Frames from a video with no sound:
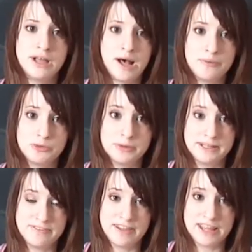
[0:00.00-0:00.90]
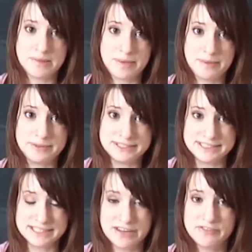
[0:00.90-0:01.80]
help to alleviate the baby's
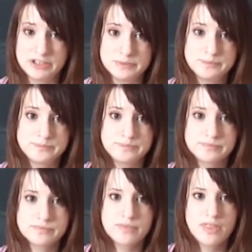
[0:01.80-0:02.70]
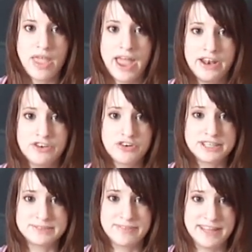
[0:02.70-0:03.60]
discomfort and to try
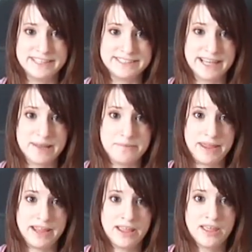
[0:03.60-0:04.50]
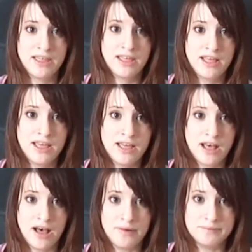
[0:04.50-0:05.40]
some things that can make
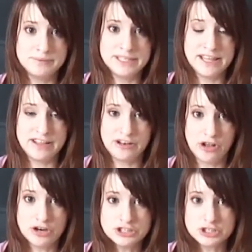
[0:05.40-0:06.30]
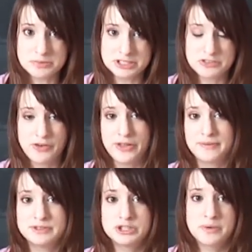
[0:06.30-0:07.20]
teething not hurt so much for
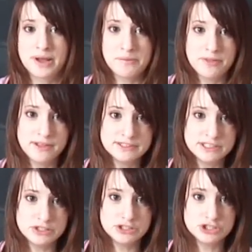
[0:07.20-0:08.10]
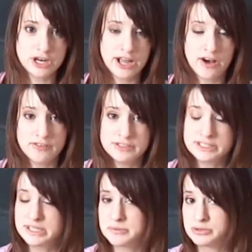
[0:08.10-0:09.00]
them. So a couple things that you can try.
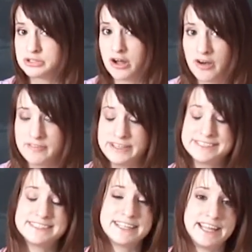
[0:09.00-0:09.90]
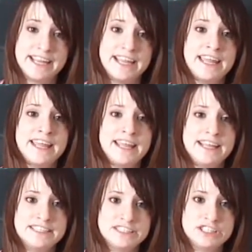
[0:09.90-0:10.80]
Obviously, the most obvious thing
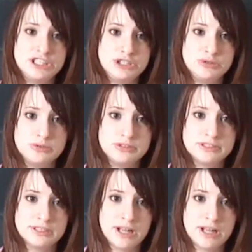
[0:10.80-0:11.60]
is to use